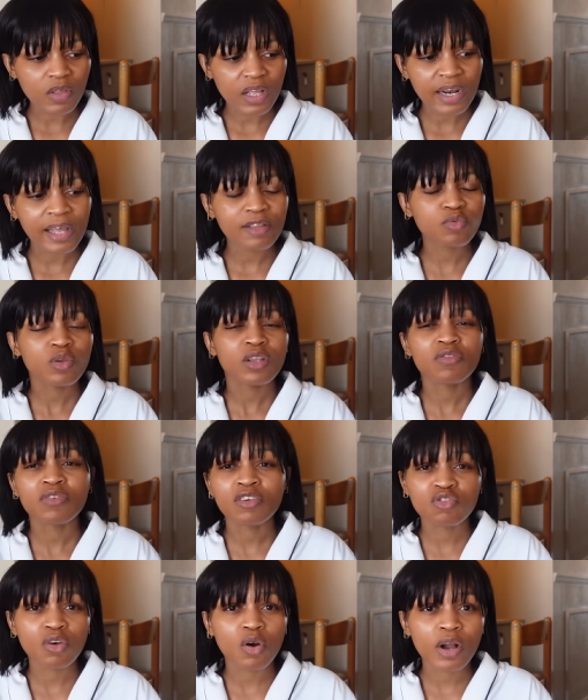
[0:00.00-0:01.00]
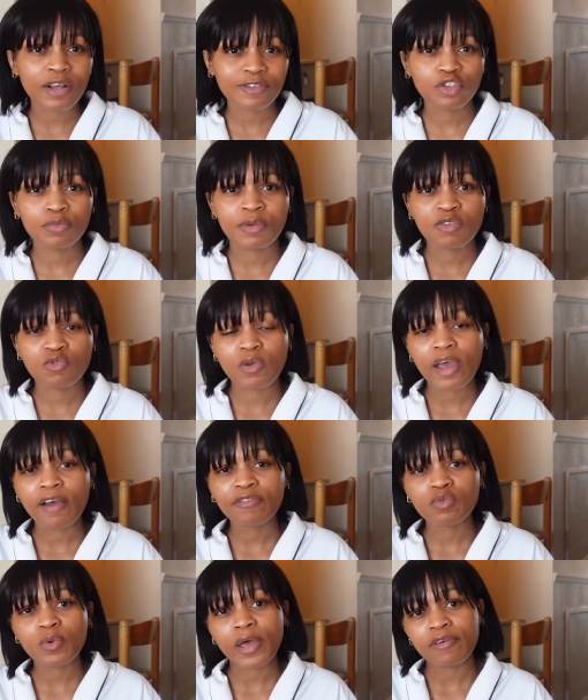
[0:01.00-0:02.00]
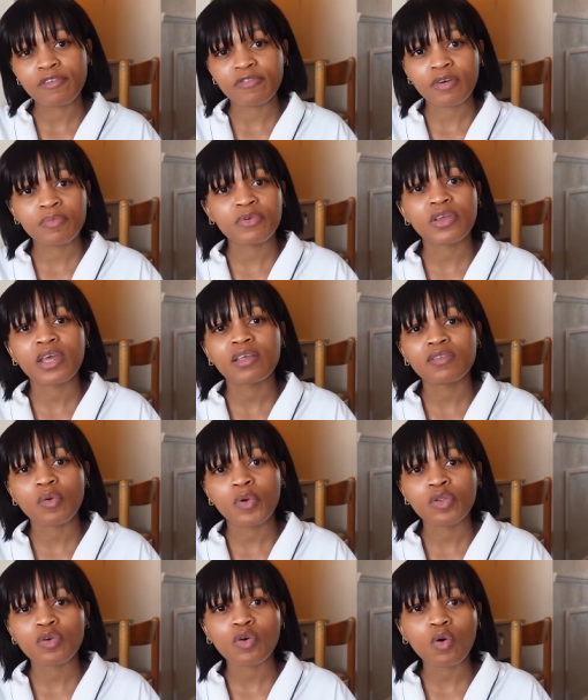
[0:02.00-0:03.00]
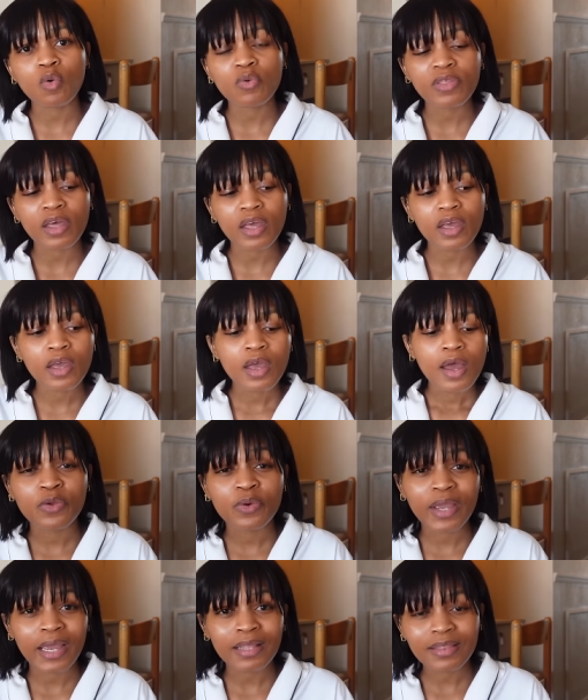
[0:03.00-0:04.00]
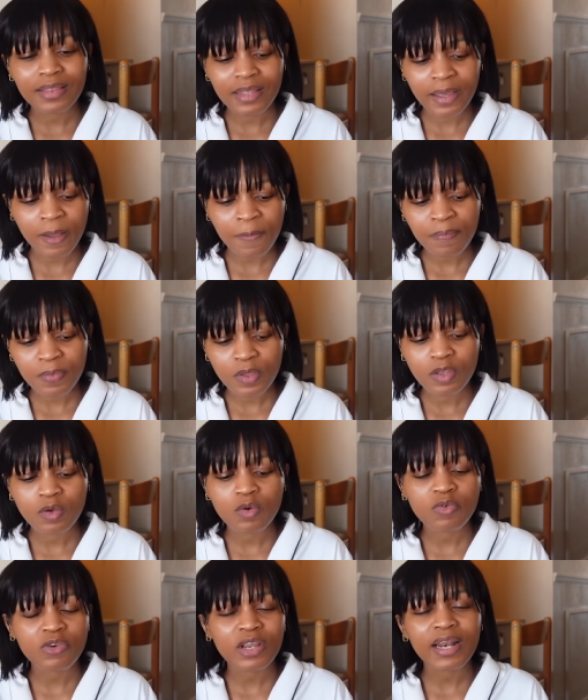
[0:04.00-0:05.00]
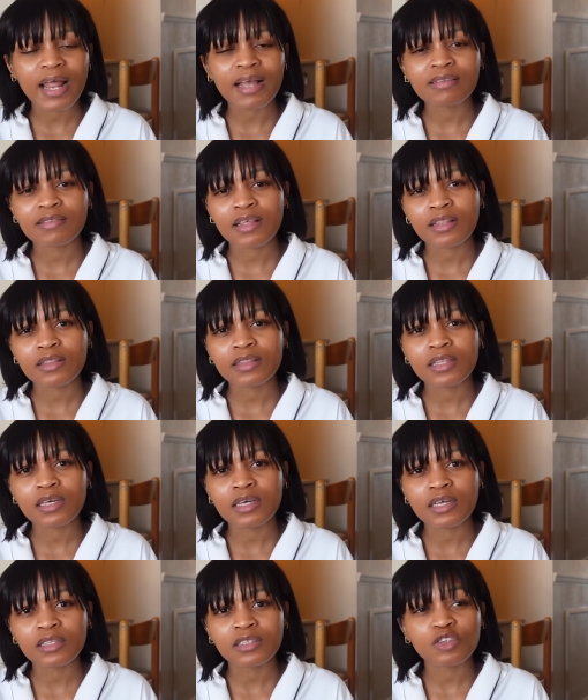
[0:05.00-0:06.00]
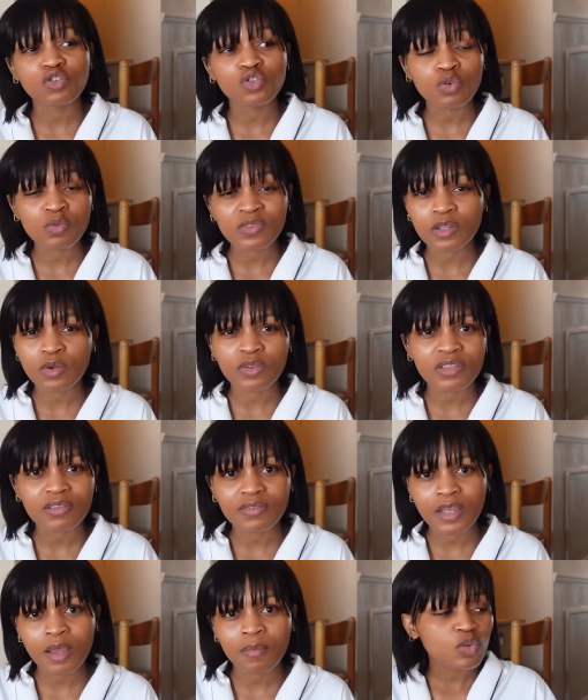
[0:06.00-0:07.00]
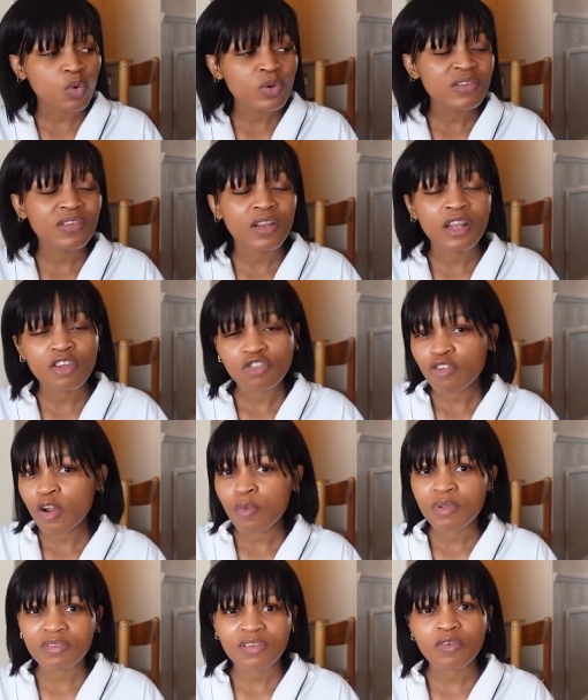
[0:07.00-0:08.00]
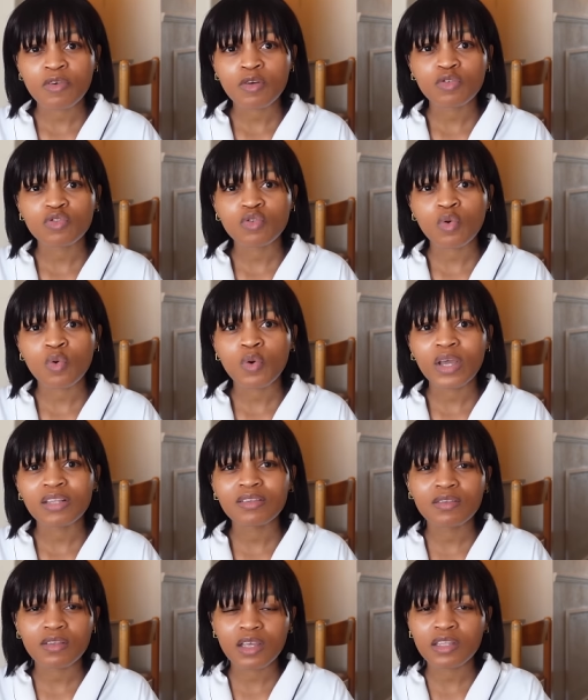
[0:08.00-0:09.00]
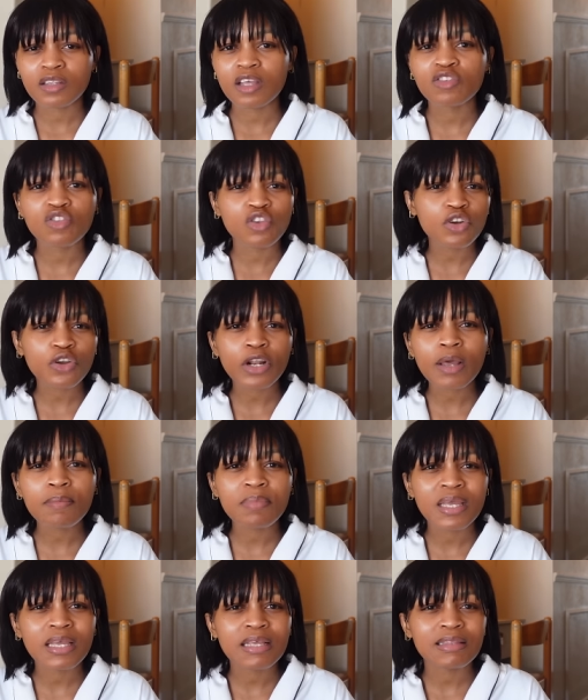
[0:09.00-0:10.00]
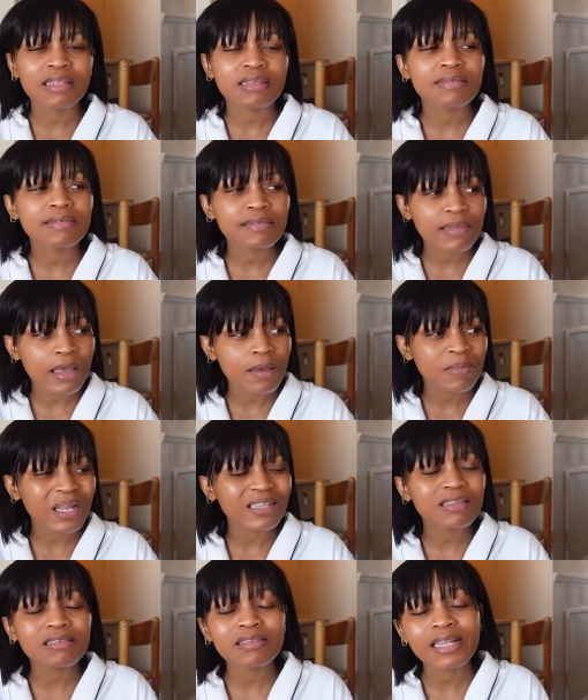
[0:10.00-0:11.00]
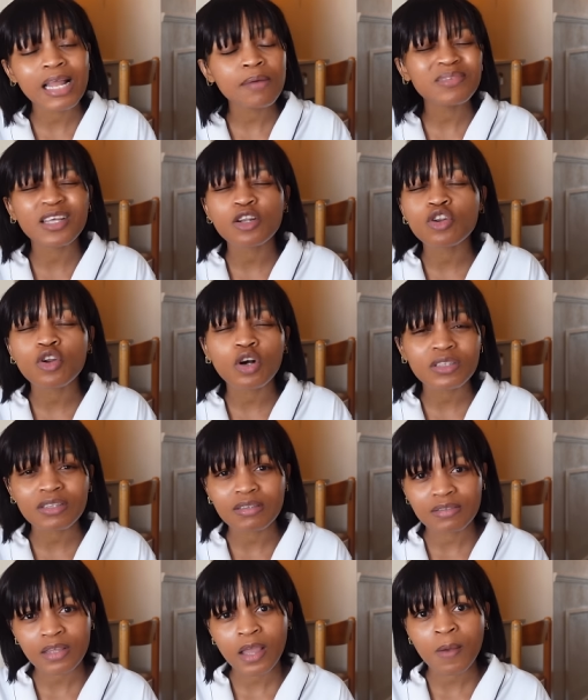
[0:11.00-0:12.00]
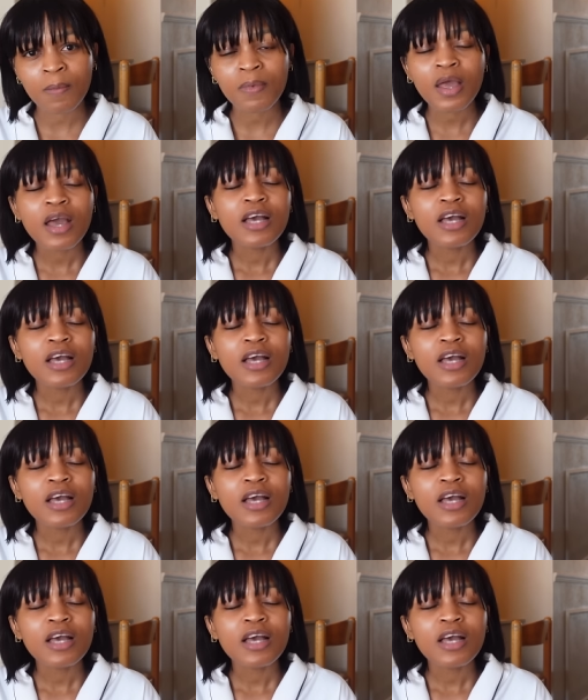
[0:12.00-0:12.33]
like to individual customers you have to have a fabricator when you go there when you get there you realize that the, the stones are not the same stone is a natural material so it's it, it's not gonna be the same like the slabs are not the same